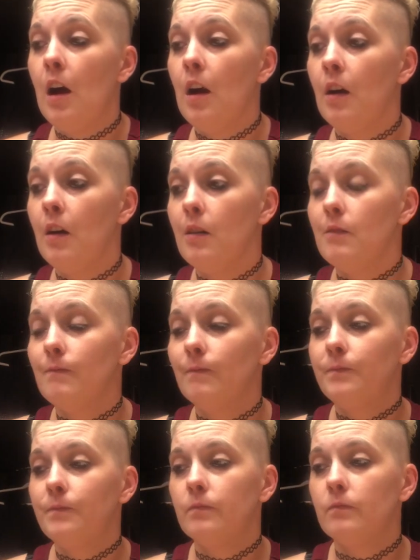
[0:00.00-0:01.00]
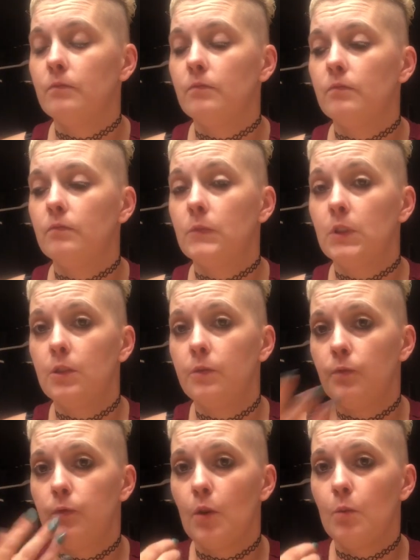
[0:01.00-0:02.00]
from
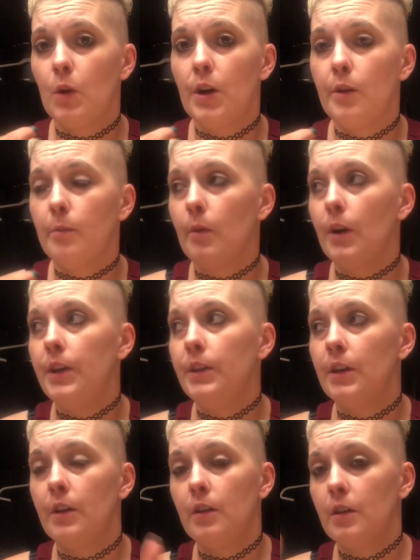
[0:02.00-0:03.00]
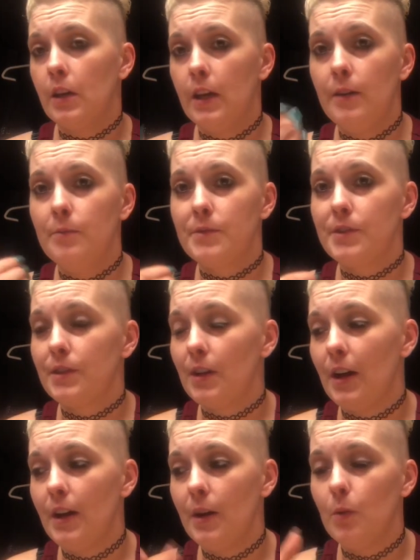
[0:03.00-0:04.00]
where you're breathing, keeps
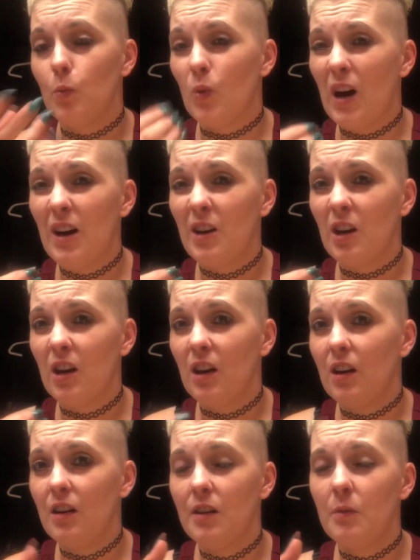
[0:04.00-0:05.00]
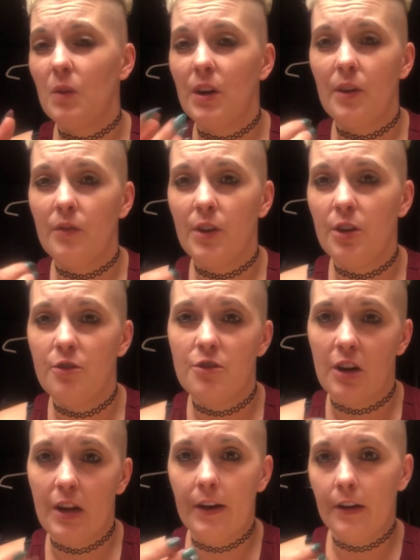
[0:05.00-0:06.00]
like water or whatever you
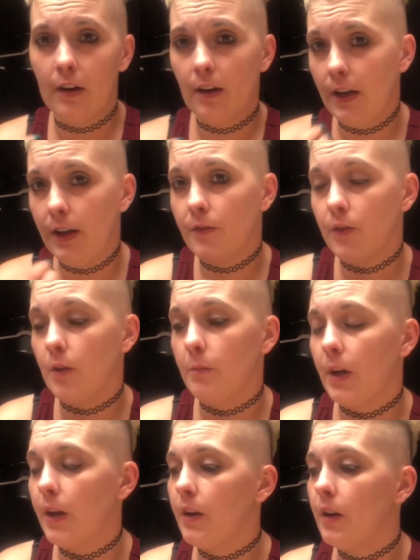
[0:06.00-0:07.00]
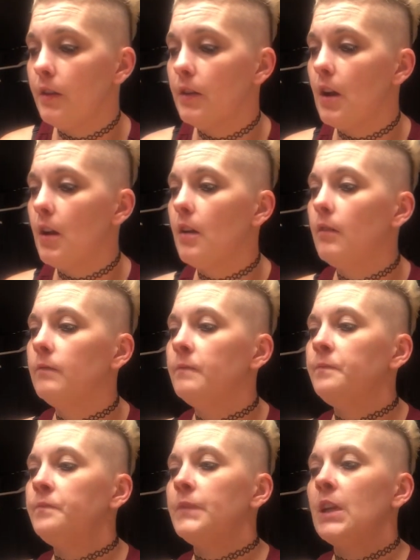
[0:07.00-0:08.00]
drink or eat from getting in there.
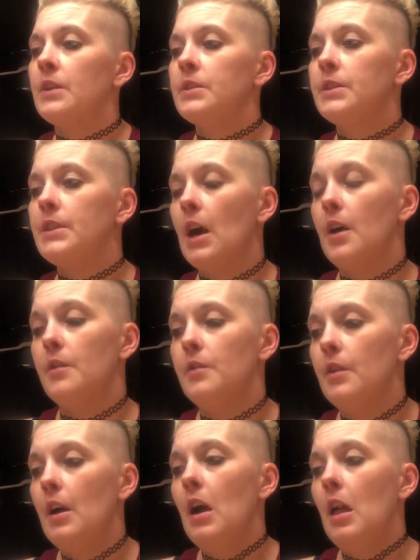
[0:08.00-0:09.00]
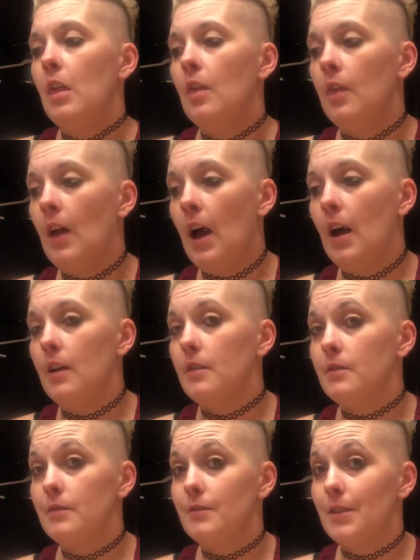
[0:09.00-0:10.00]
So that
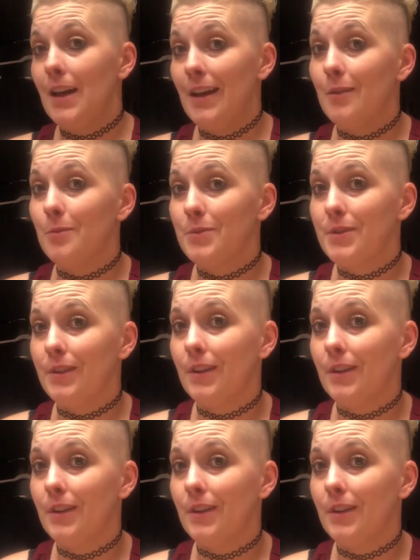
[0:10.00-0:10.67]
helps a